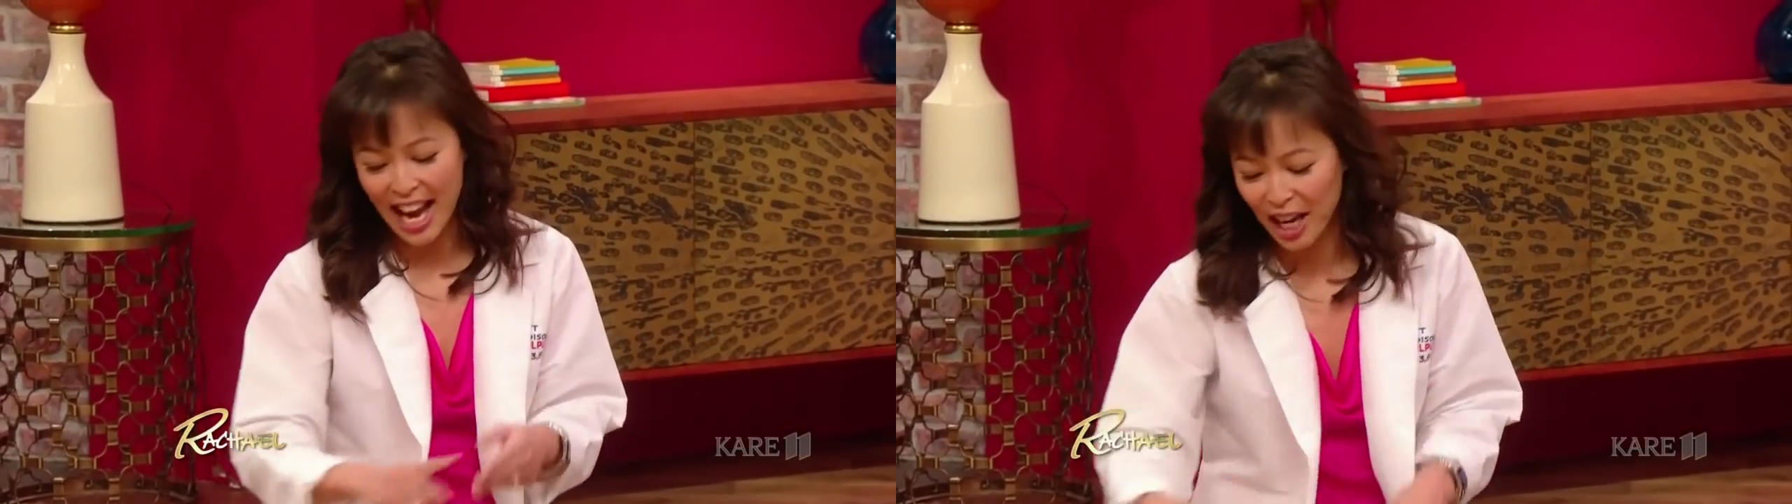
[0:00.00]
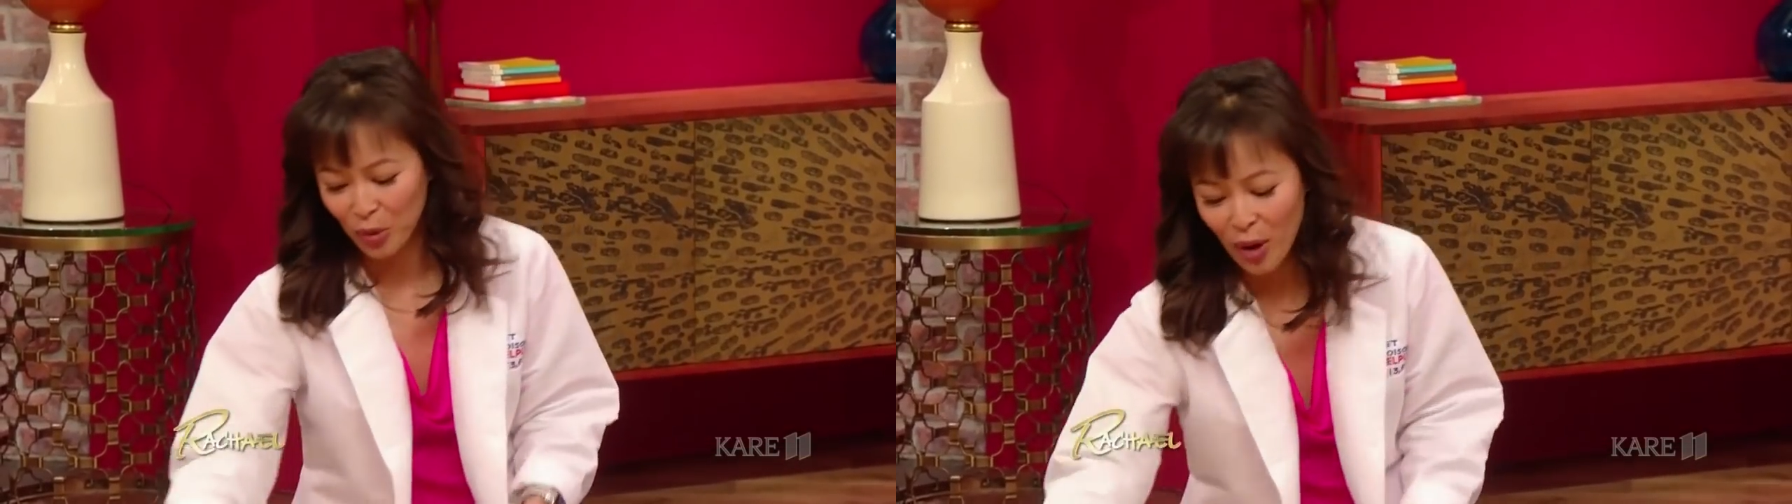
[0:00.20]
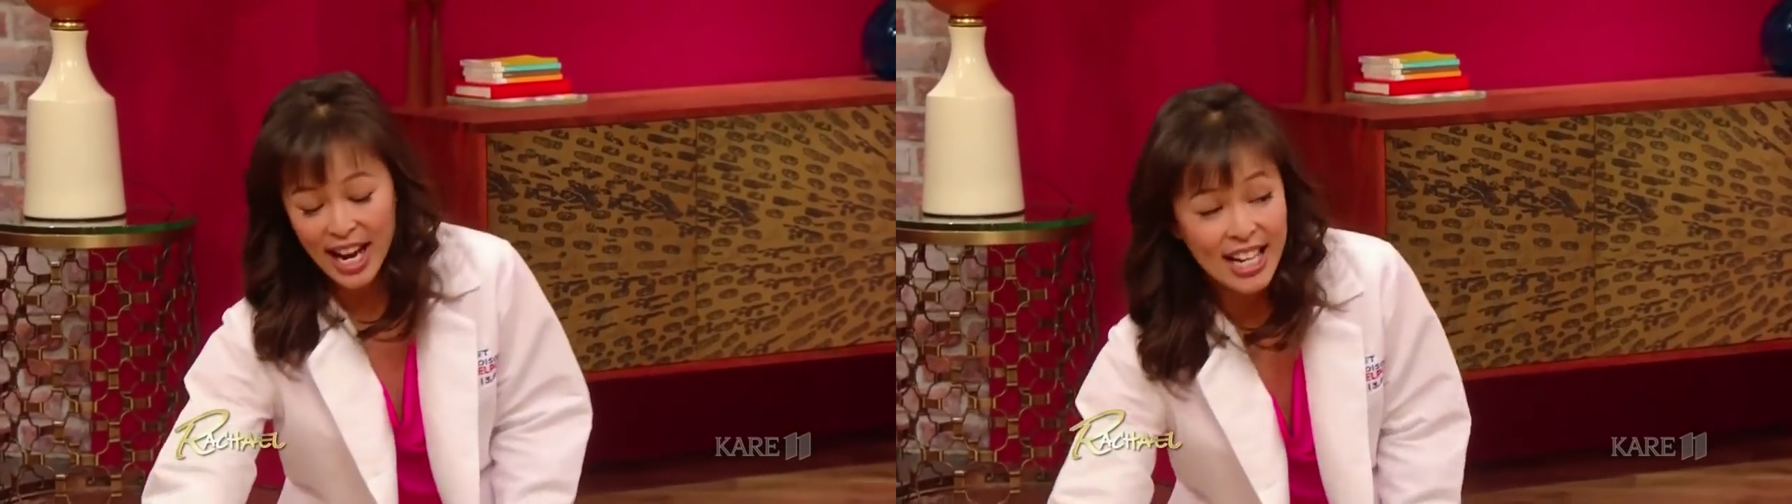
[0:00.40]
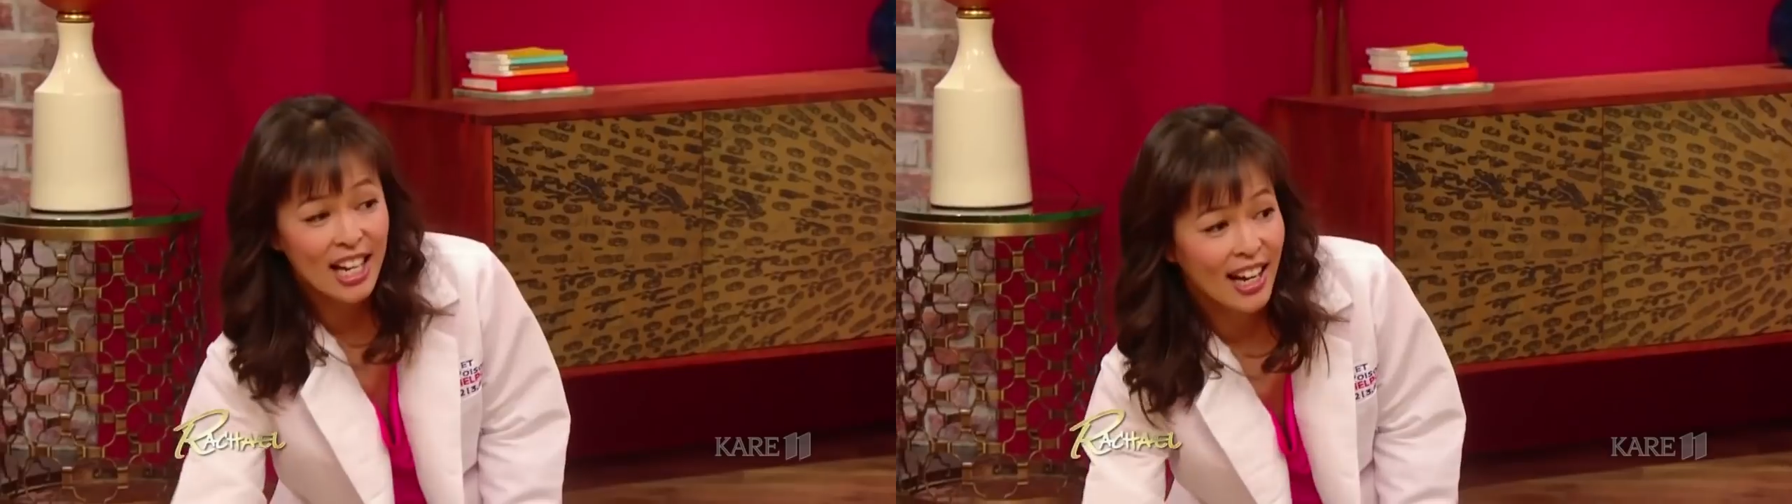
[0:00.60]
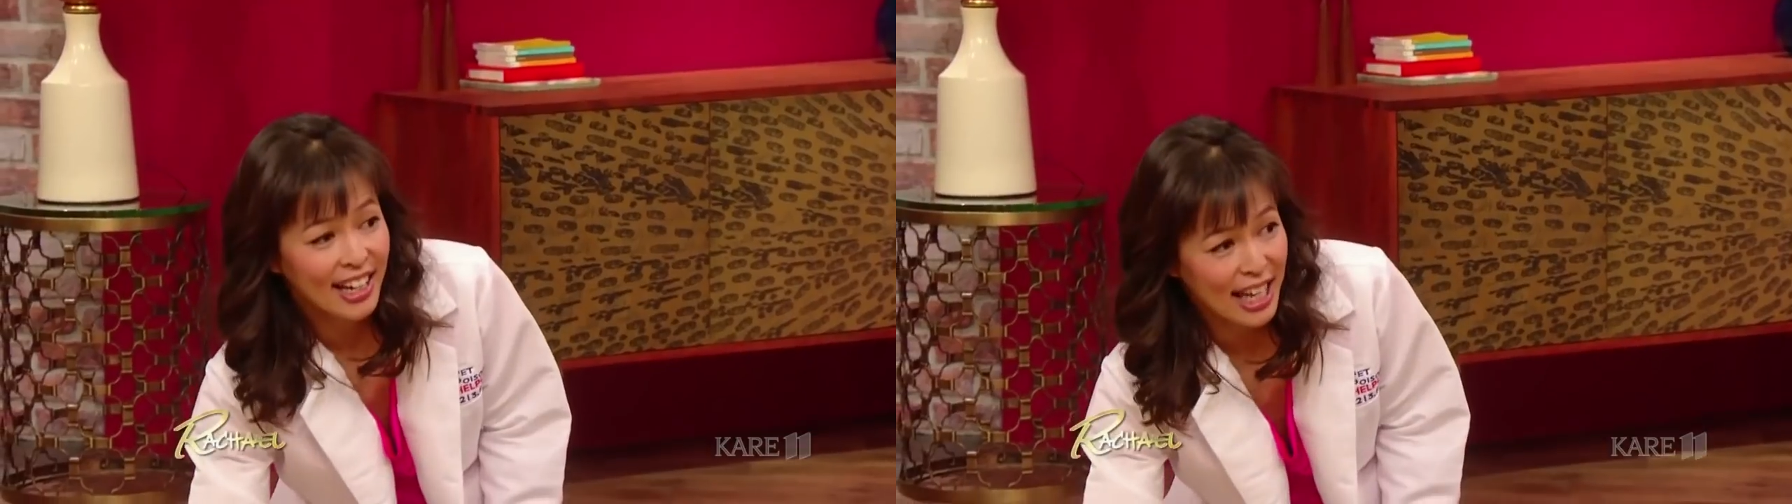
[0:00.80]
Airway,
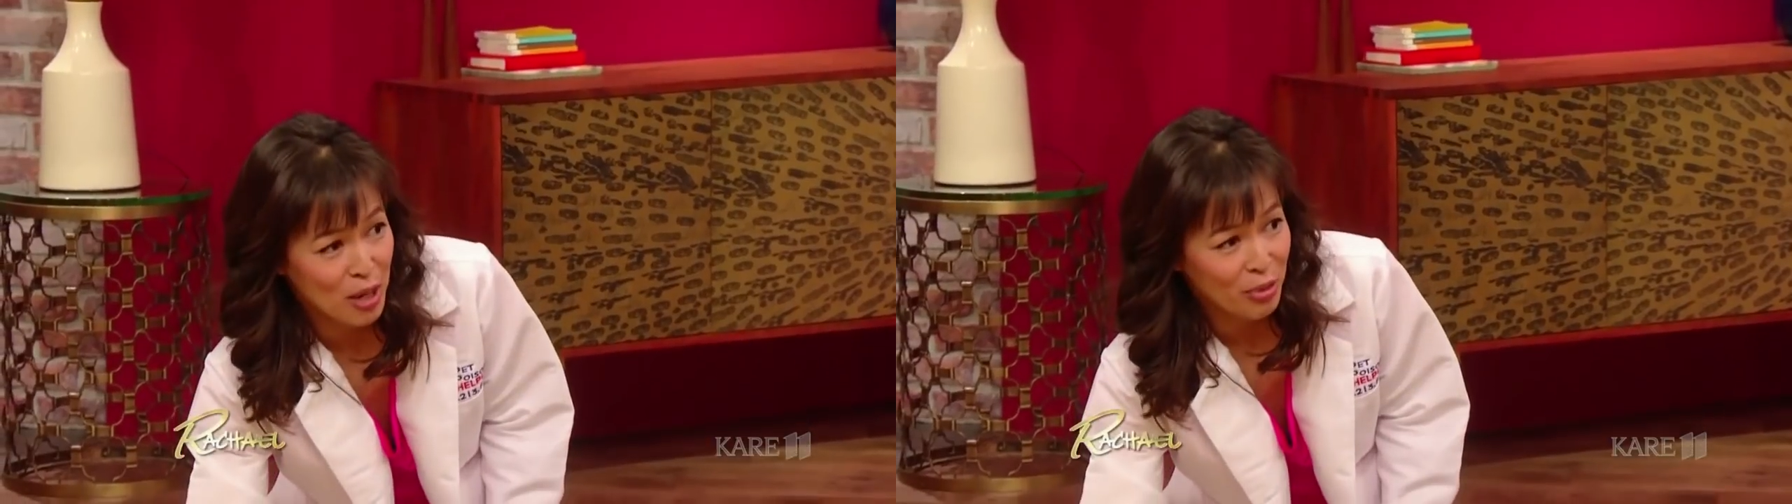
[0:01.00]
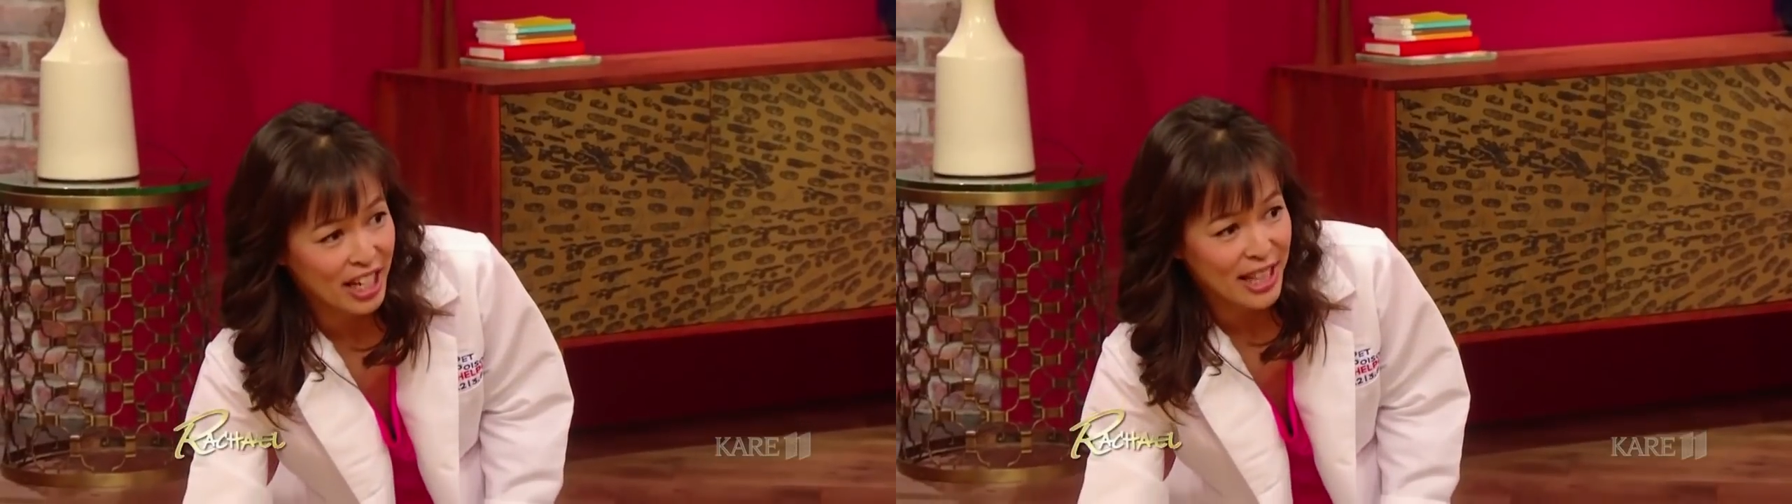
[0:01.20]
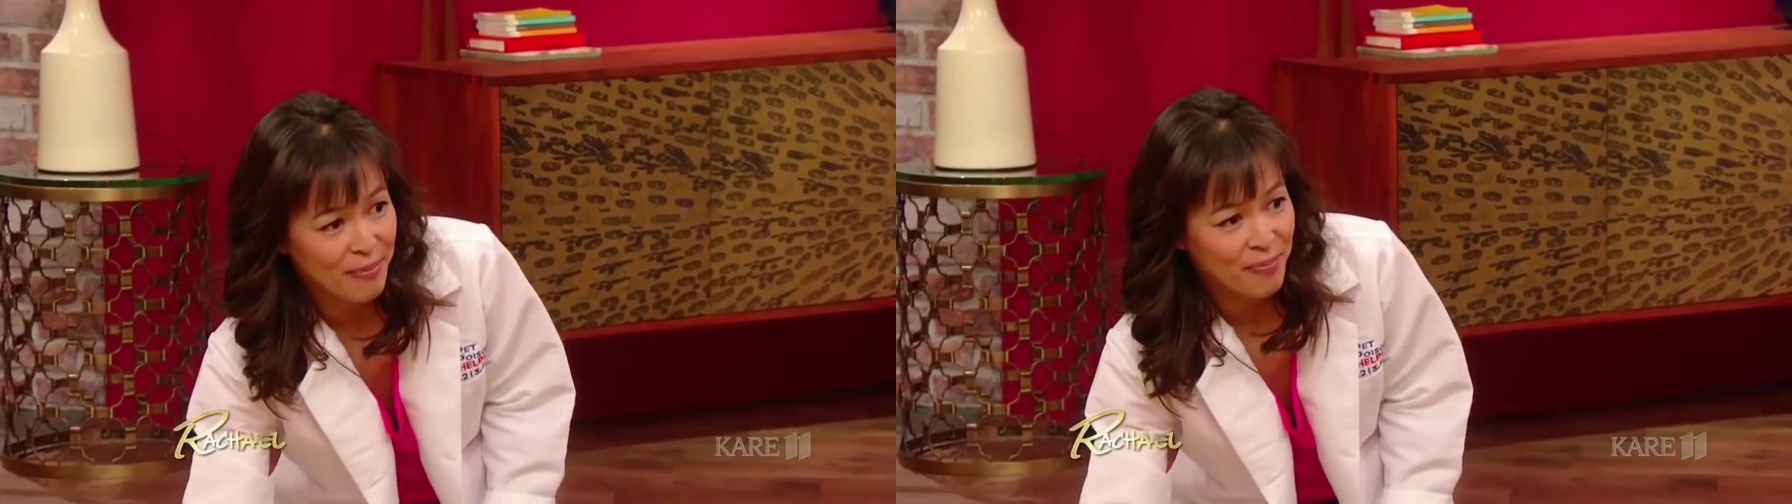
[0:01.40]
can they breathe?